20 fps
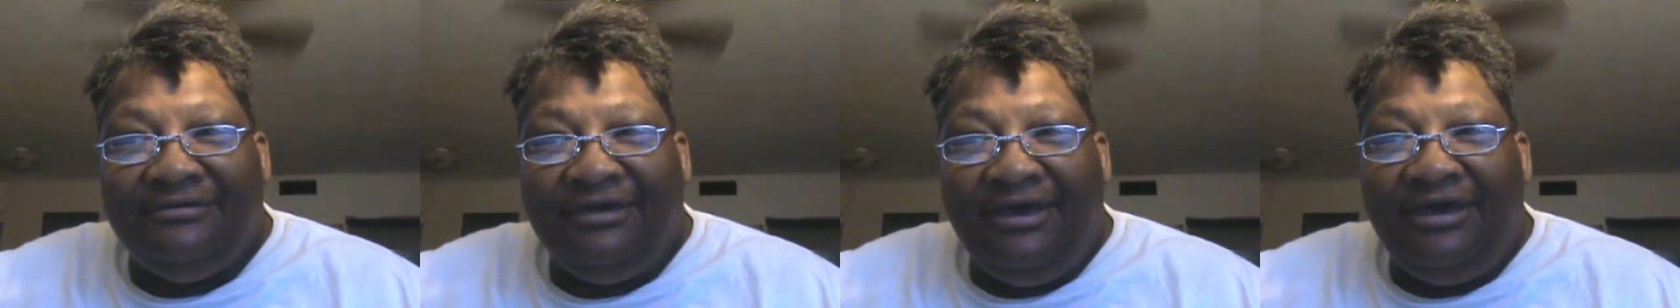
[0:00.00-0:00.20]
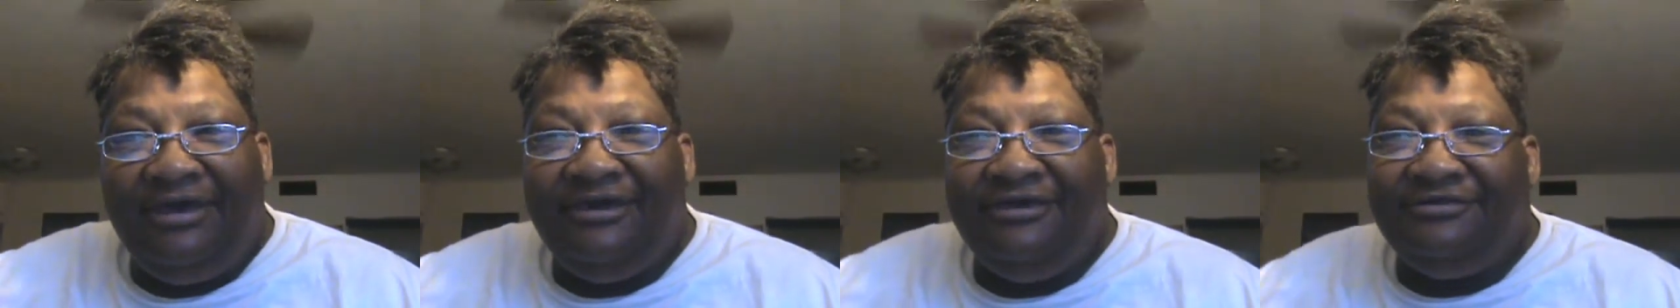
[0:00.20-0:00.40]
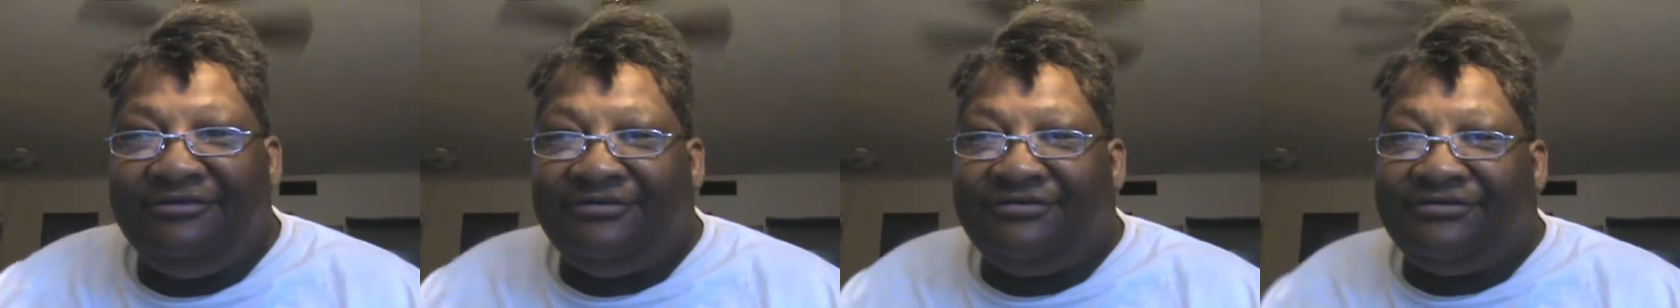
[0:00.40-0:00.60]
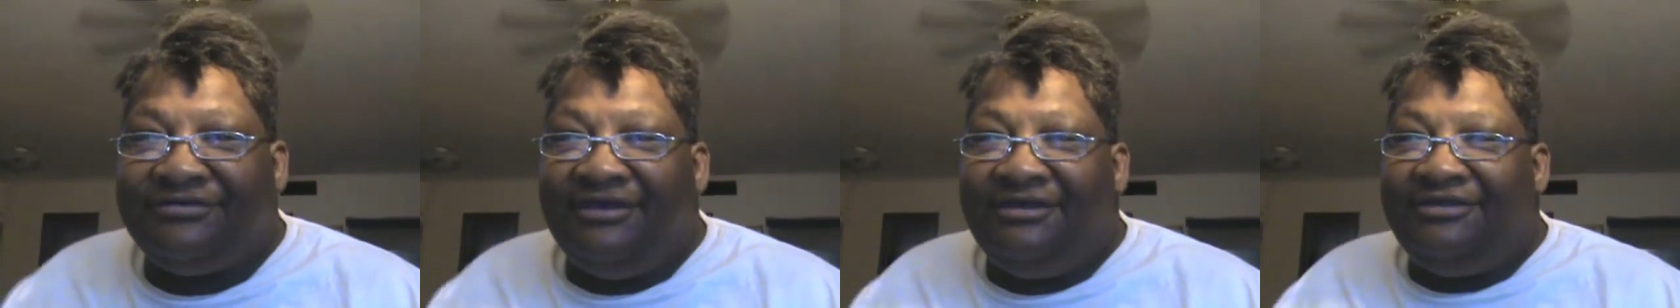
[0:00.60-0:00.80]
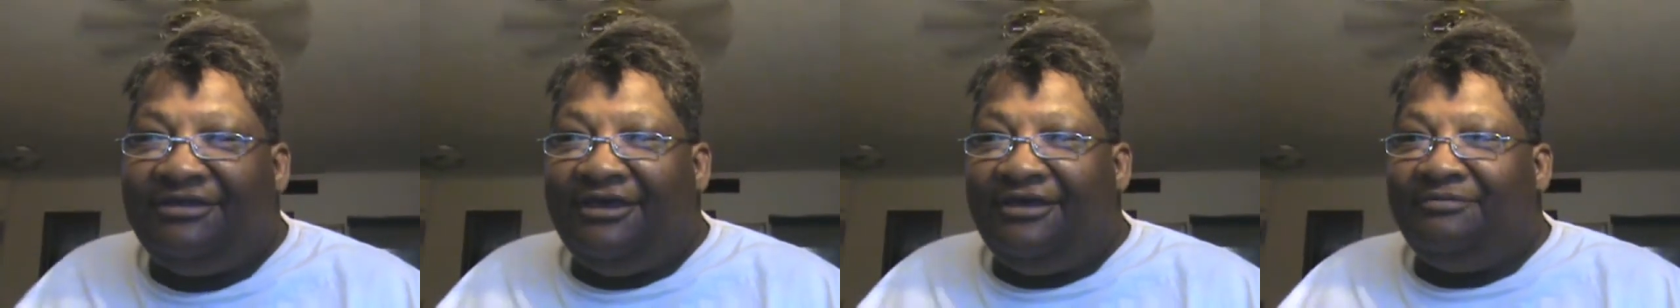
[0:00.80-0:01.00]
I hate to
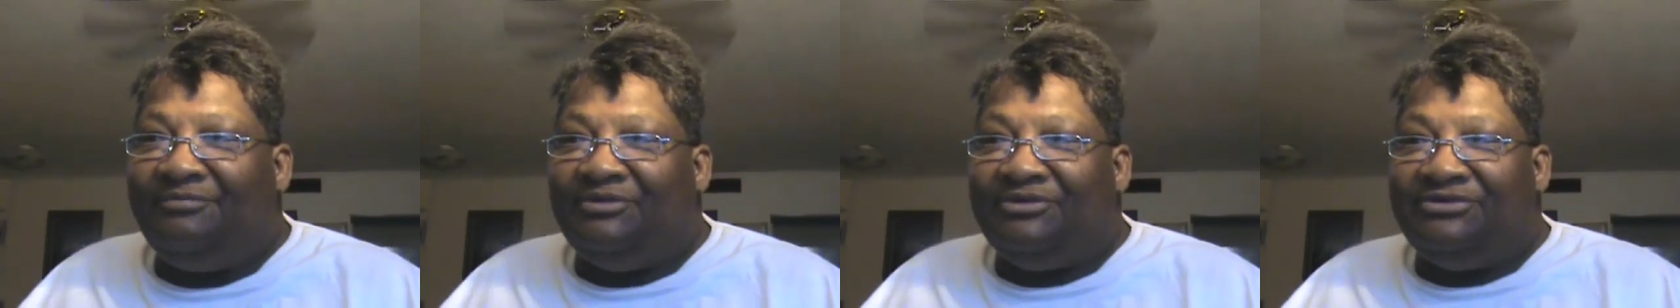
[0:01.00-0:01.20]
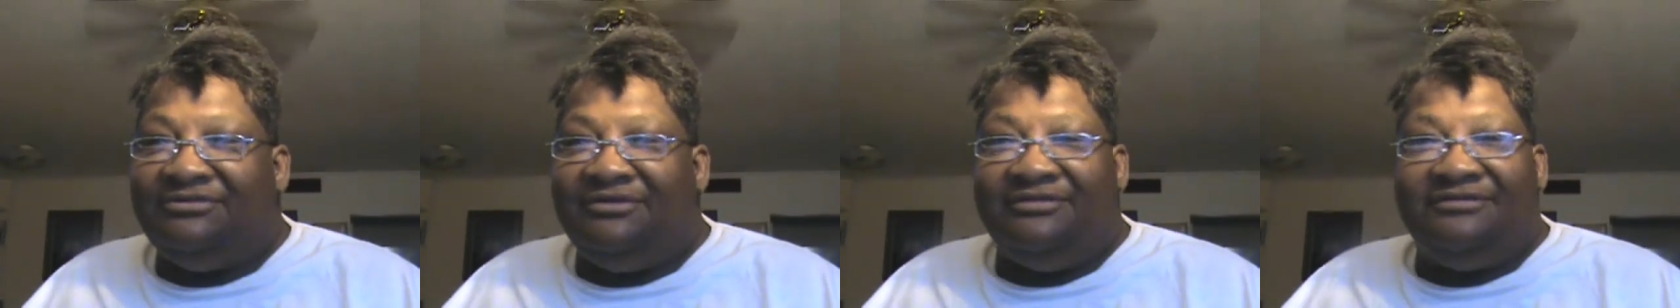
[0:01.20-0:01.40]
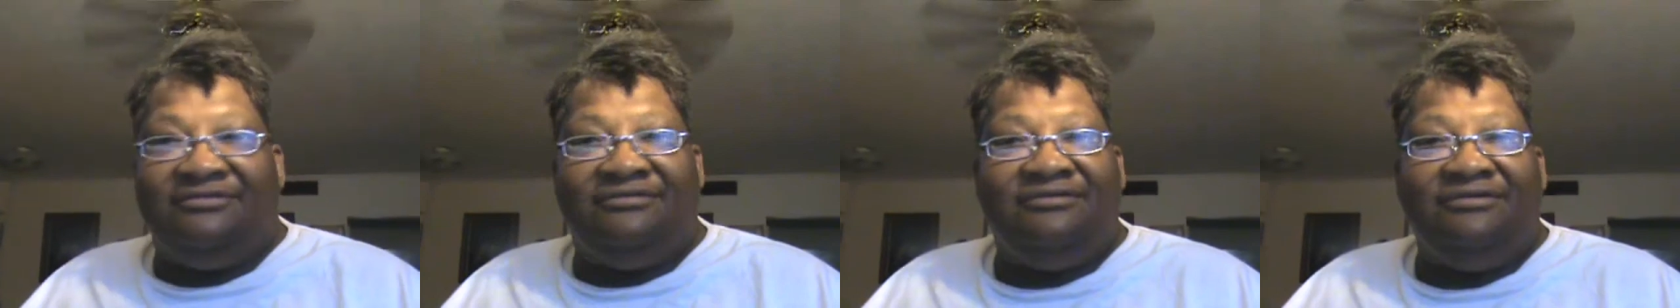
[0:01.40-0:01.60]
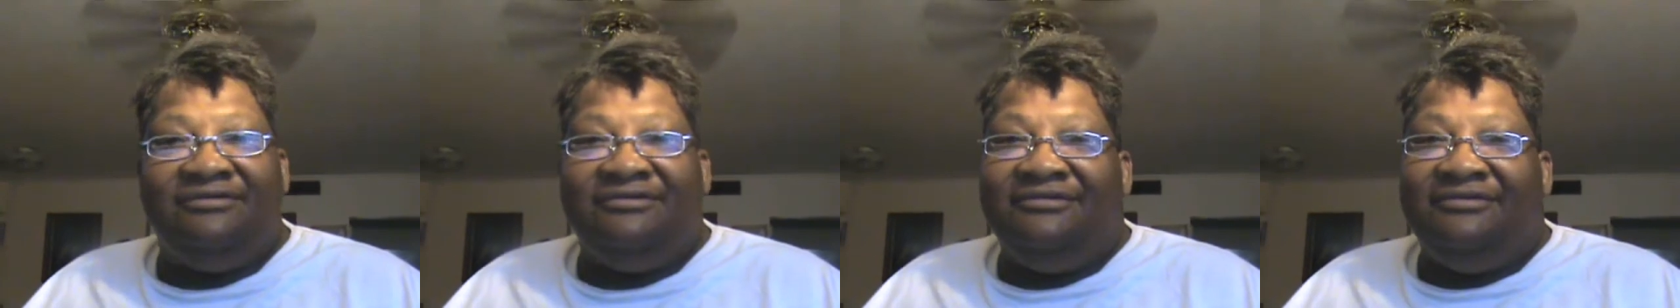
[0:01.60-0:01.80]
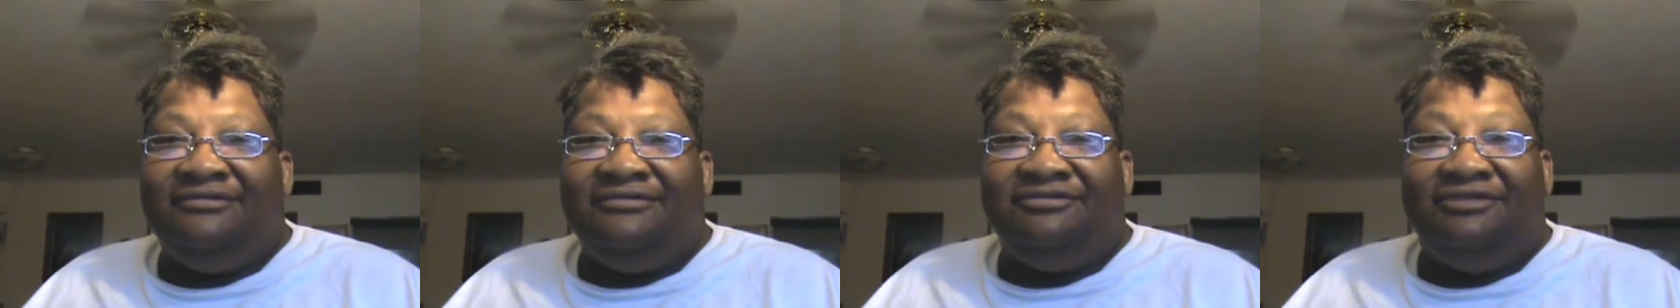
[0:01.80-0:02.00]
say that, but
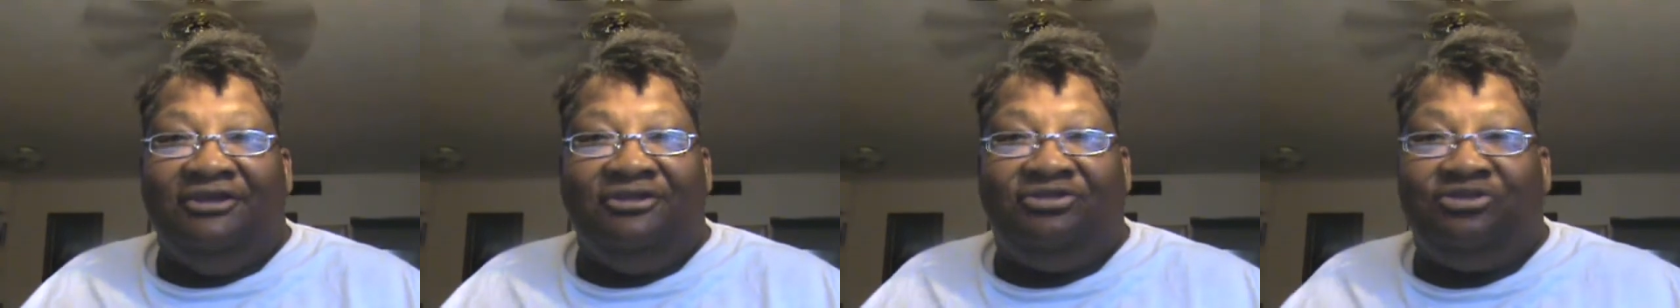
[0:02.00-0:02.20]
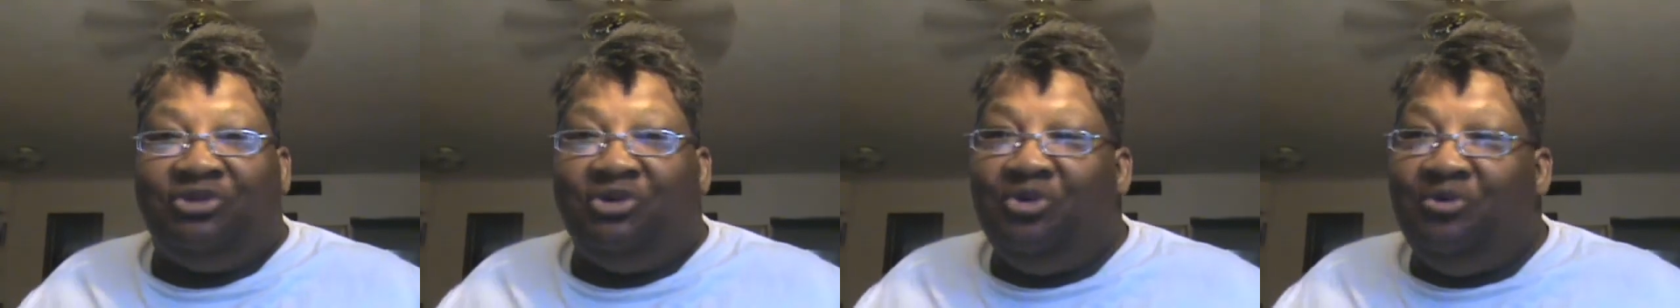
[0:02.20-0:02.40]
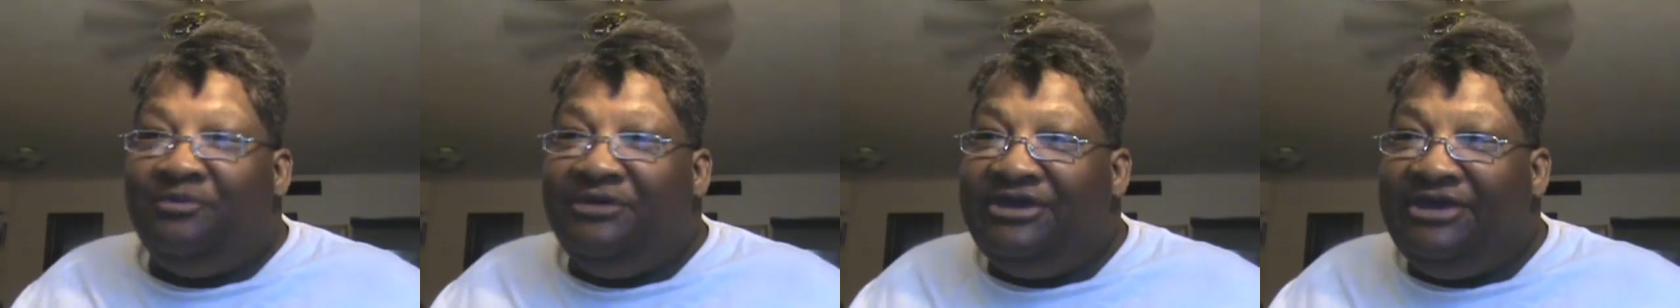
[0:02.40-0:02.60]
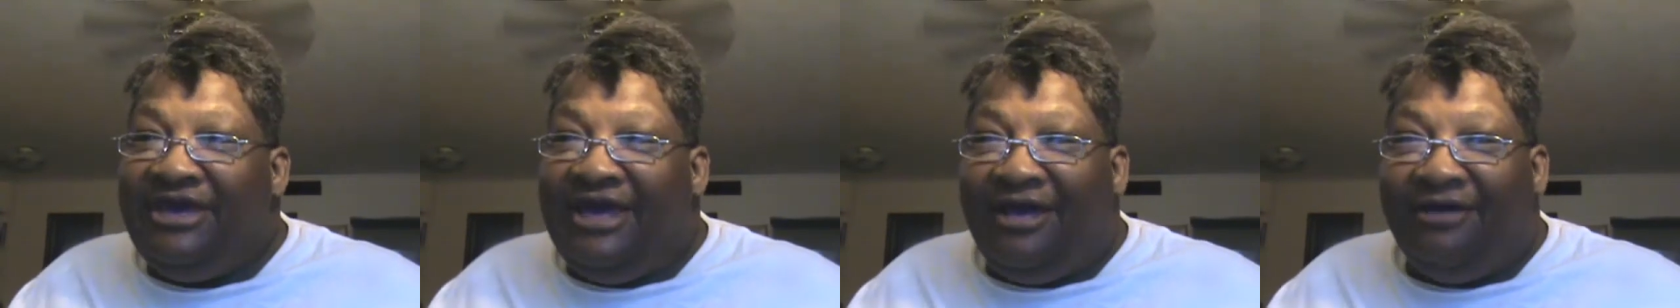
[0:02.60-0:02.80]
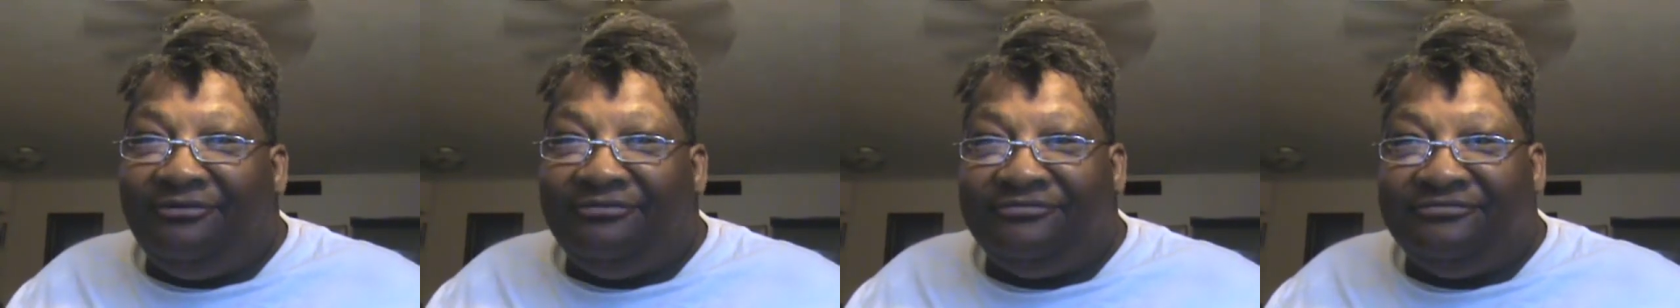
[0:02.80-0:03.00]
they threw me
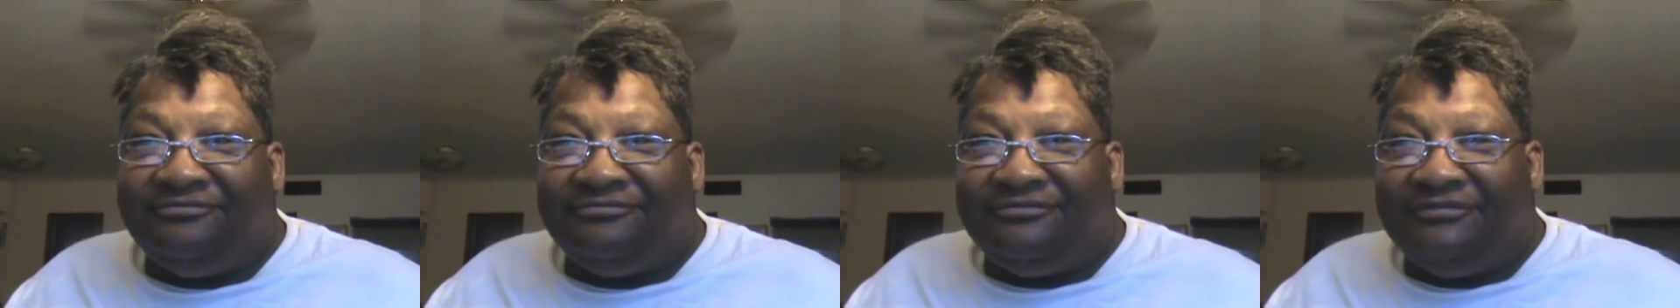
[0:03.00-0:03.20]
out,